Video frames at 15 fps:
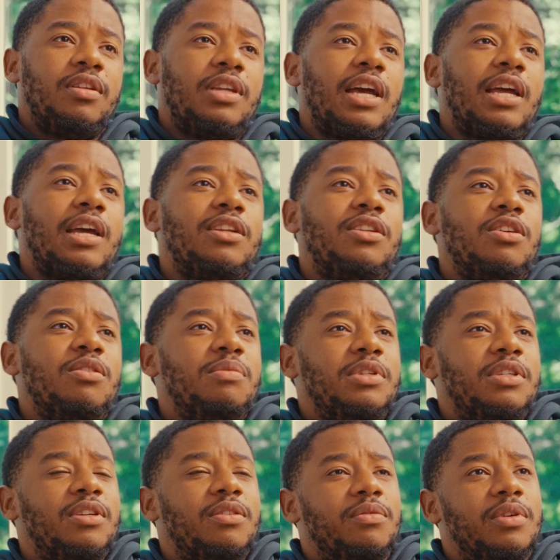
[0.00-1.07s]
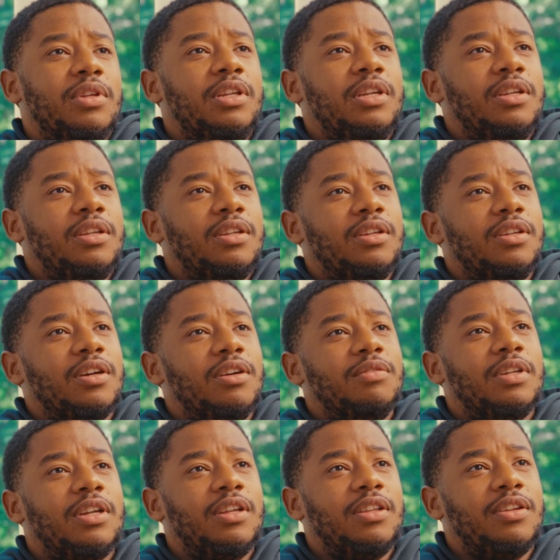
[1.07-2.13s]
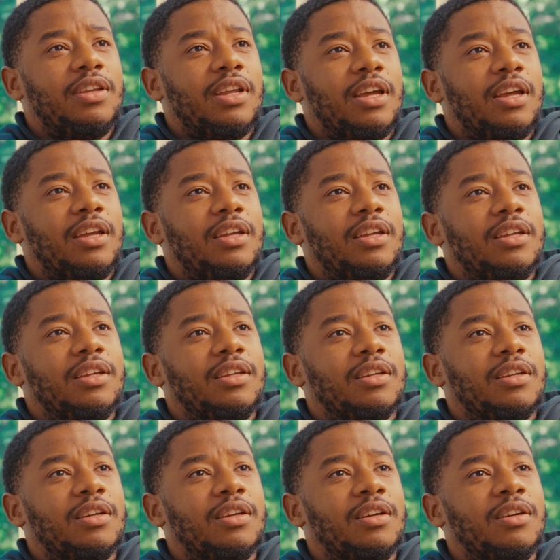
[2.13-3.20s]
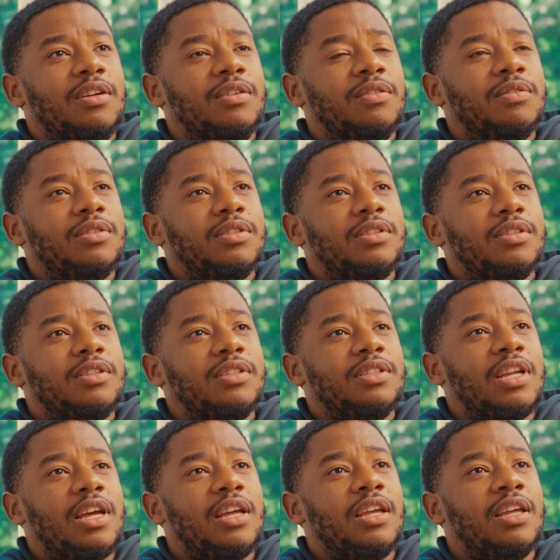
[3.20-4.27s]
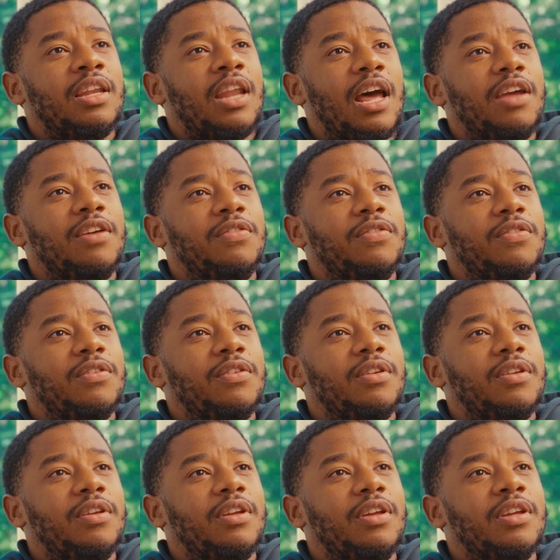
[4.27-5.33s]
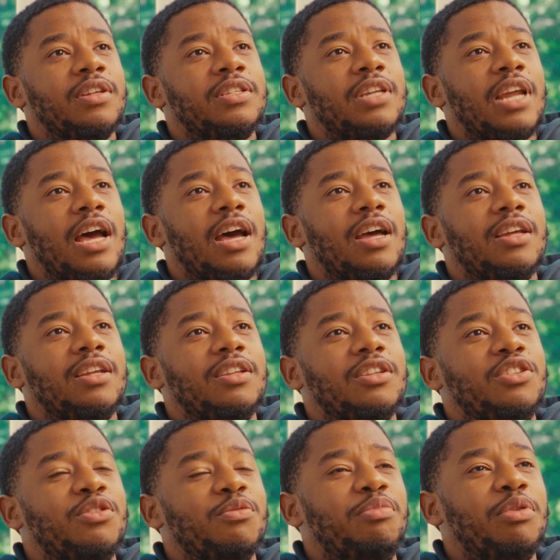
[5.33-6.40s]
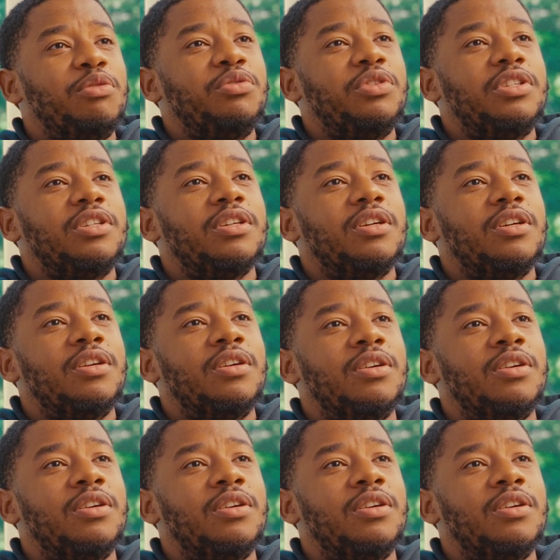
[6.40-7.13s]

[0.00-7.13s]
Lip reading: Yaya told me something really dope the other day. She's like, in life, it's not supposed to